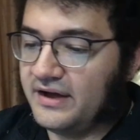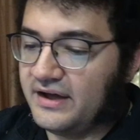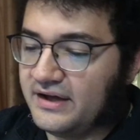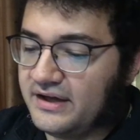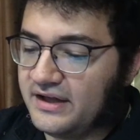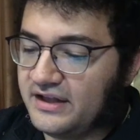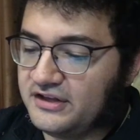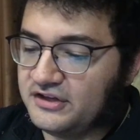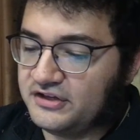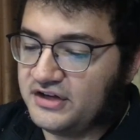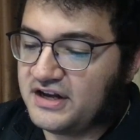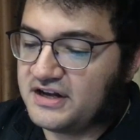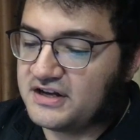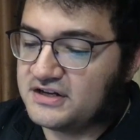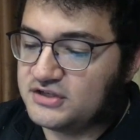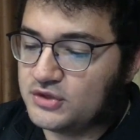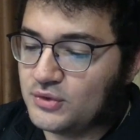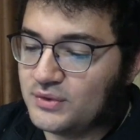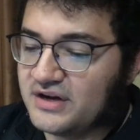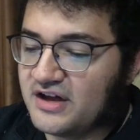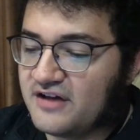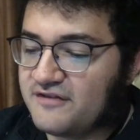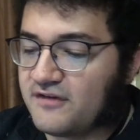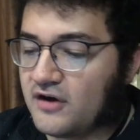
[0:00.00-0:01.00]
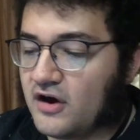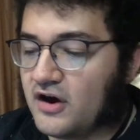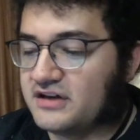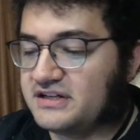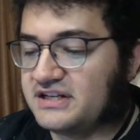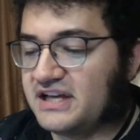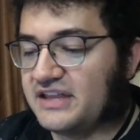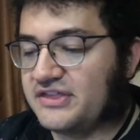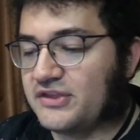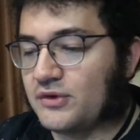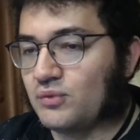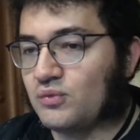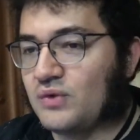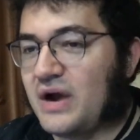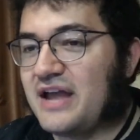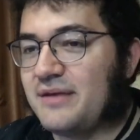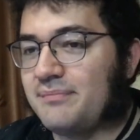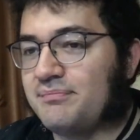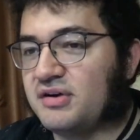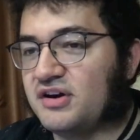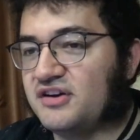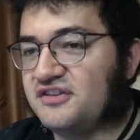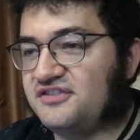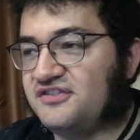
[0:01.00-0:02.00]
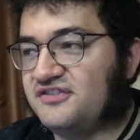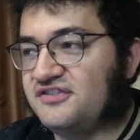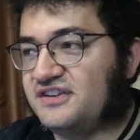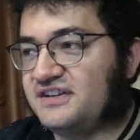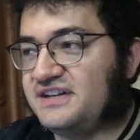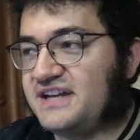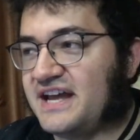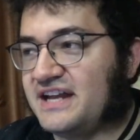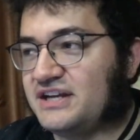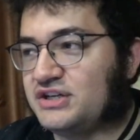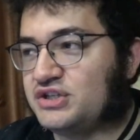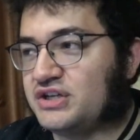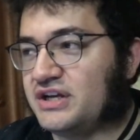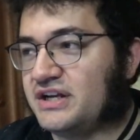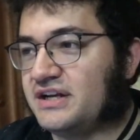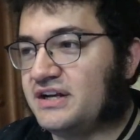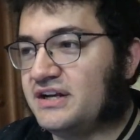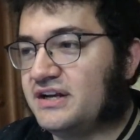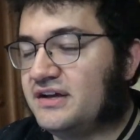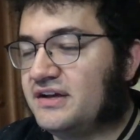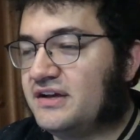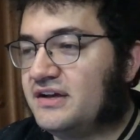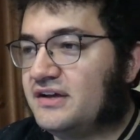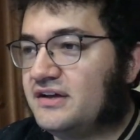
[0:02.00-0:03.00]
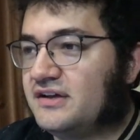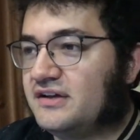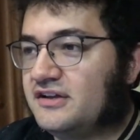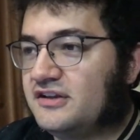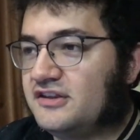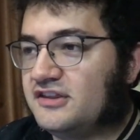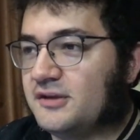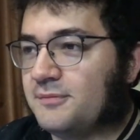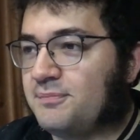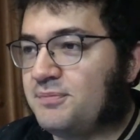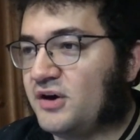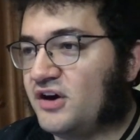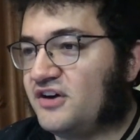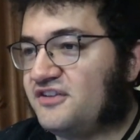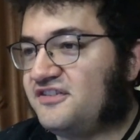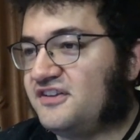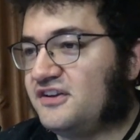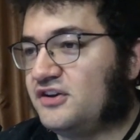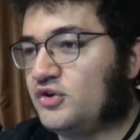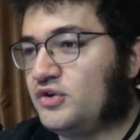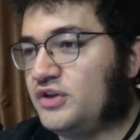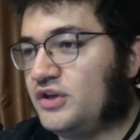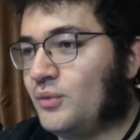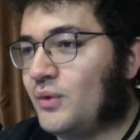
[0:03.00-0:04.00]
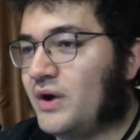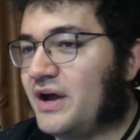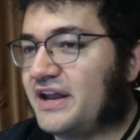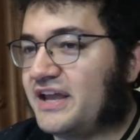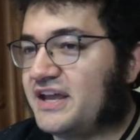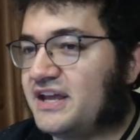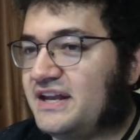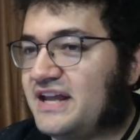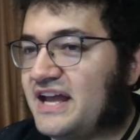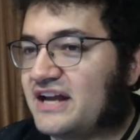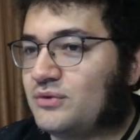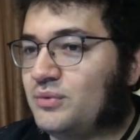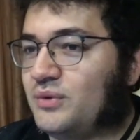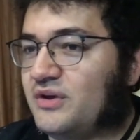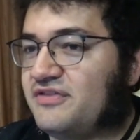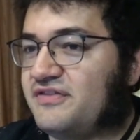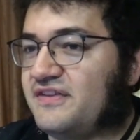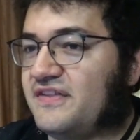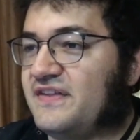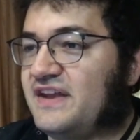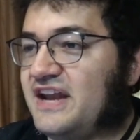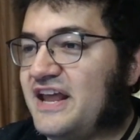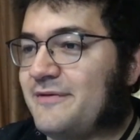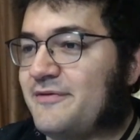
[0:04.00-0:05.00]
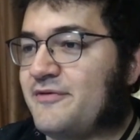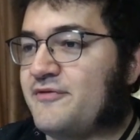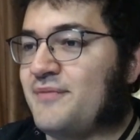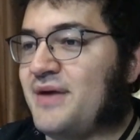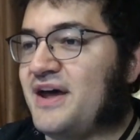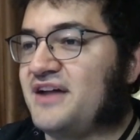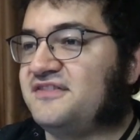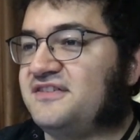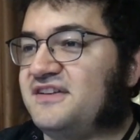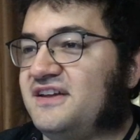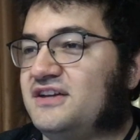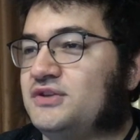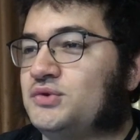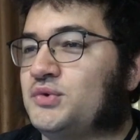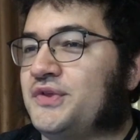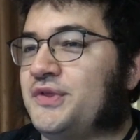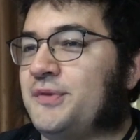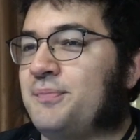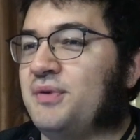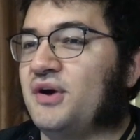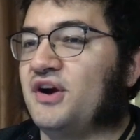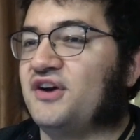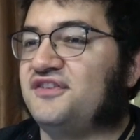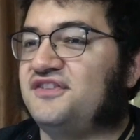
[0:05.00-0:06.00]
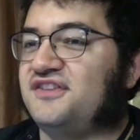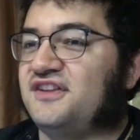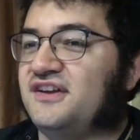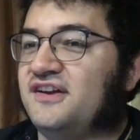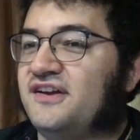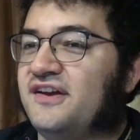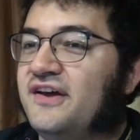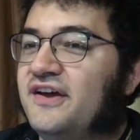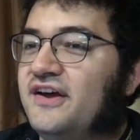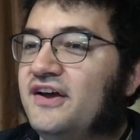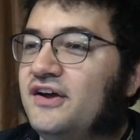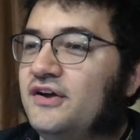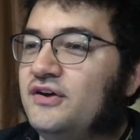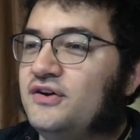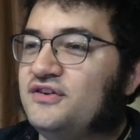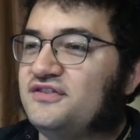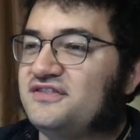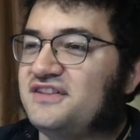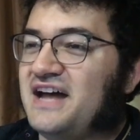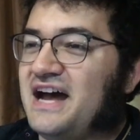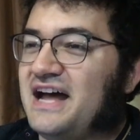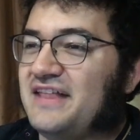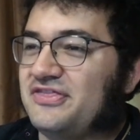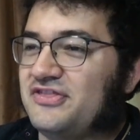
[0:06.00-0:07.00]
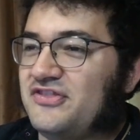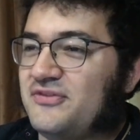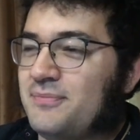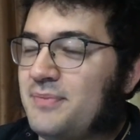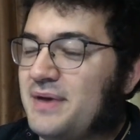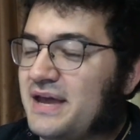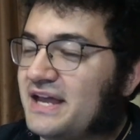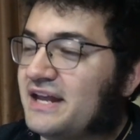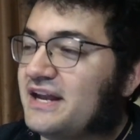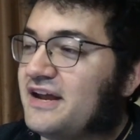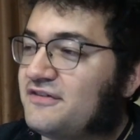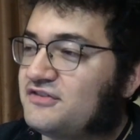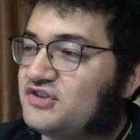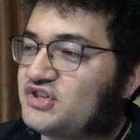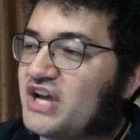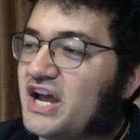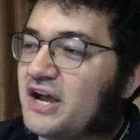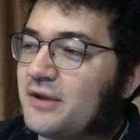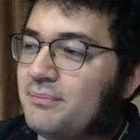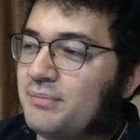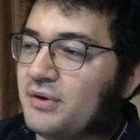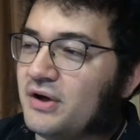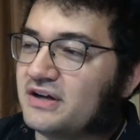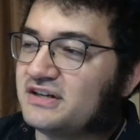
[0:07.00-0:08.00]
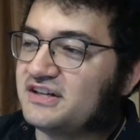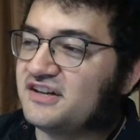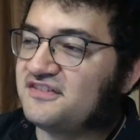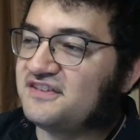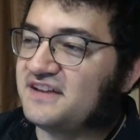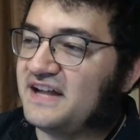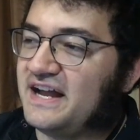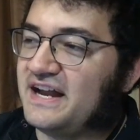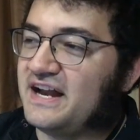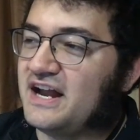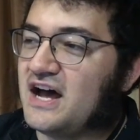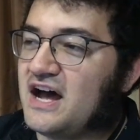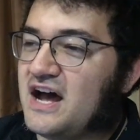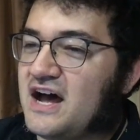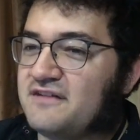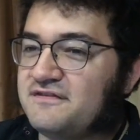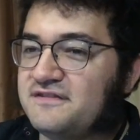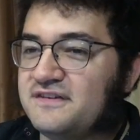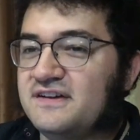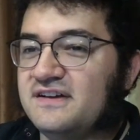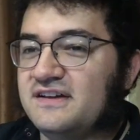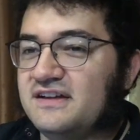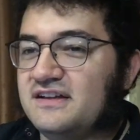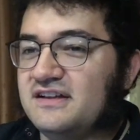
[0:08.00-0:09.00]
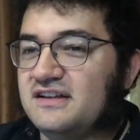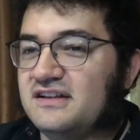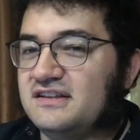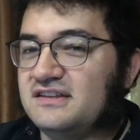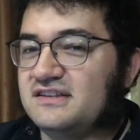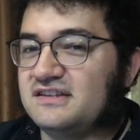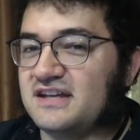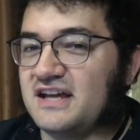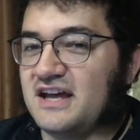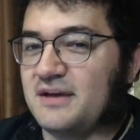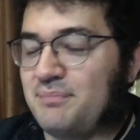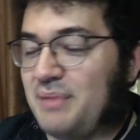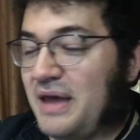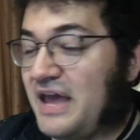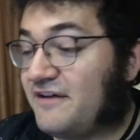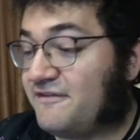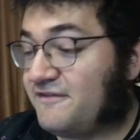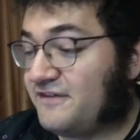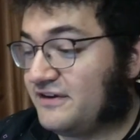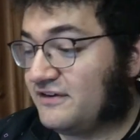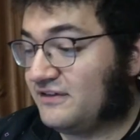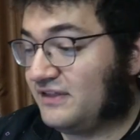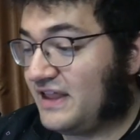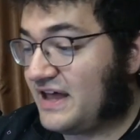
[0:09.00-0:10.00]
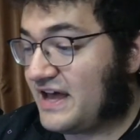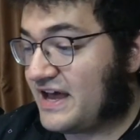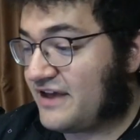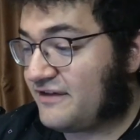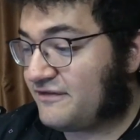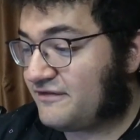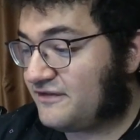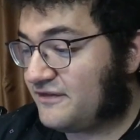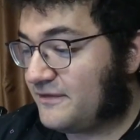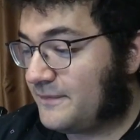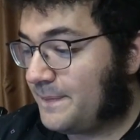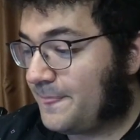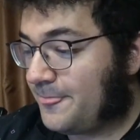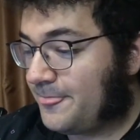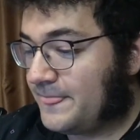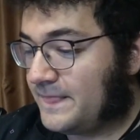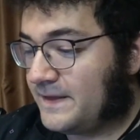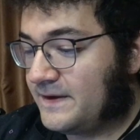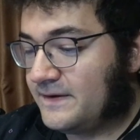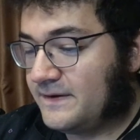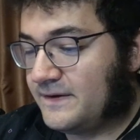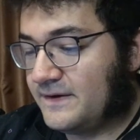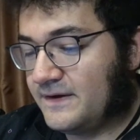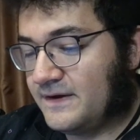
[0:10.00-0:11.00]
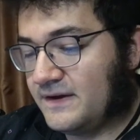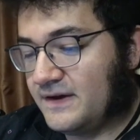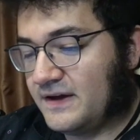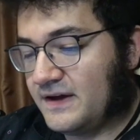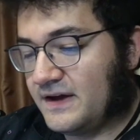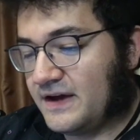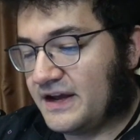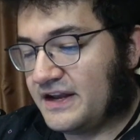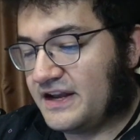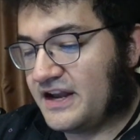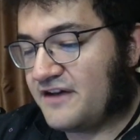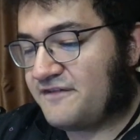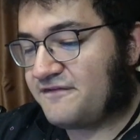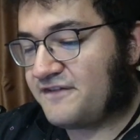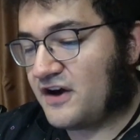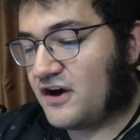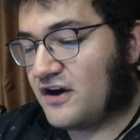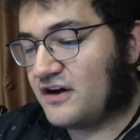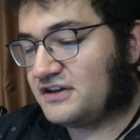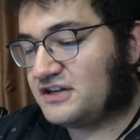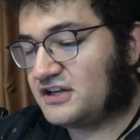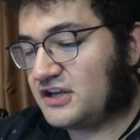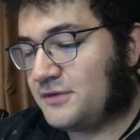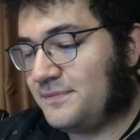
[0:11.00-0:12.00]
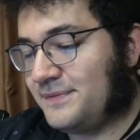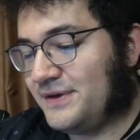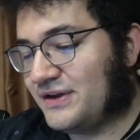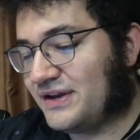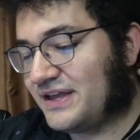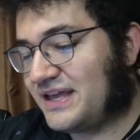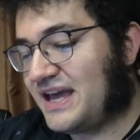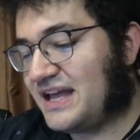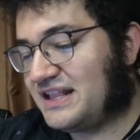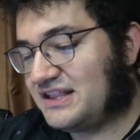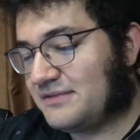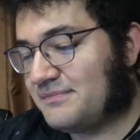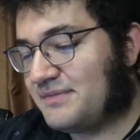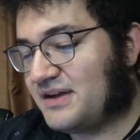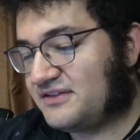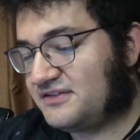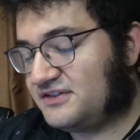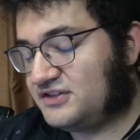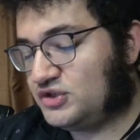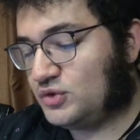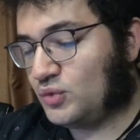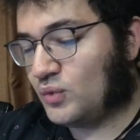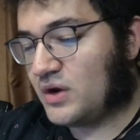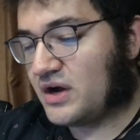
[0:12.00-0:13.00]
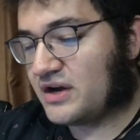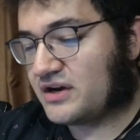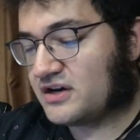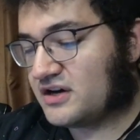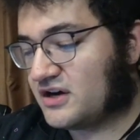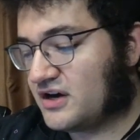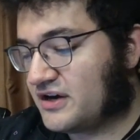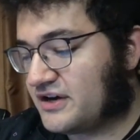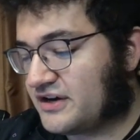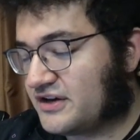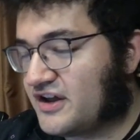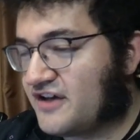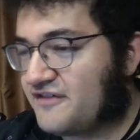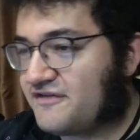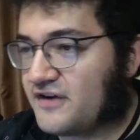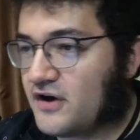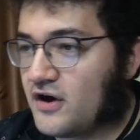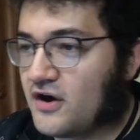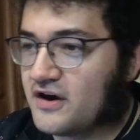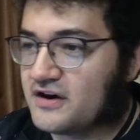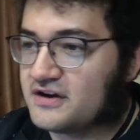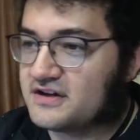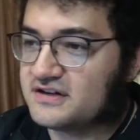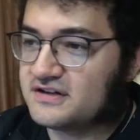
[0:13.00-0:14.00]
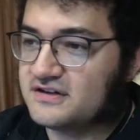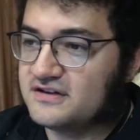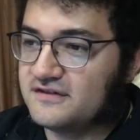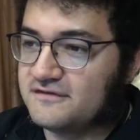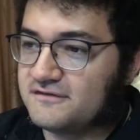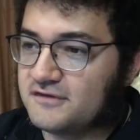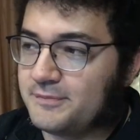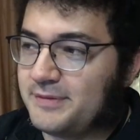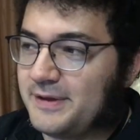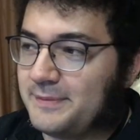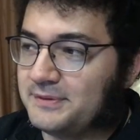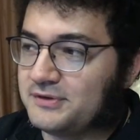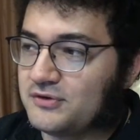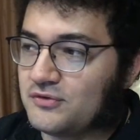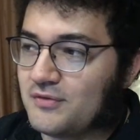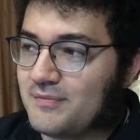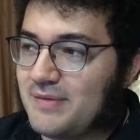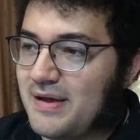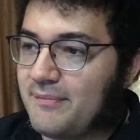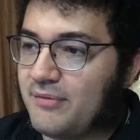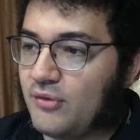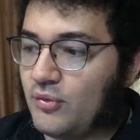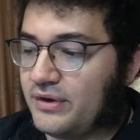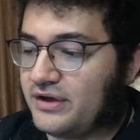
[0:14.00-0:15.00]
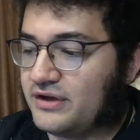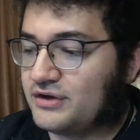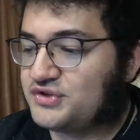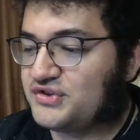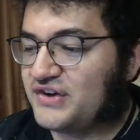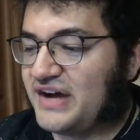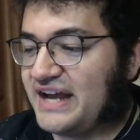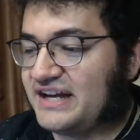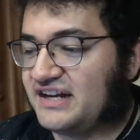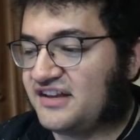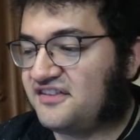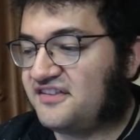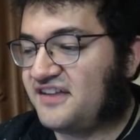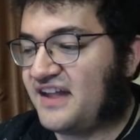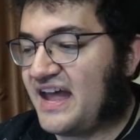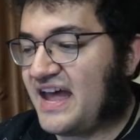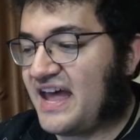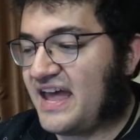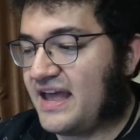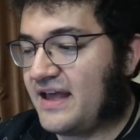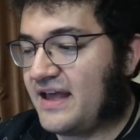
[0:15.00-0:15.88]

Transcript: You'll need to do enough art to get the right person's attention. The person who you want to connect with in the name of message, or the person who's got the big enough checkbook to sign off to pay for your life. Enough art to communicate the message you want heard. Enough art for people to remember what you're trying to say.